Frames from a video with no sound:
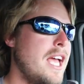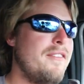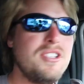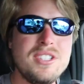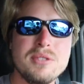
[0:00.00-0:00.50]

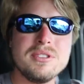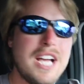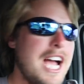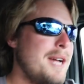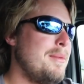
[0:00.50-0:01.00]
Every single
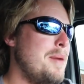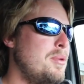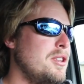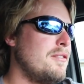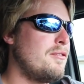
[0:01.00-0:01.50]
time I
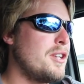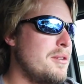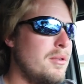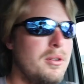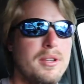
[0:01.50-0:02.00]
put the
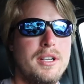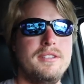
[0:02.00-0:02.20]
freaking, hold on,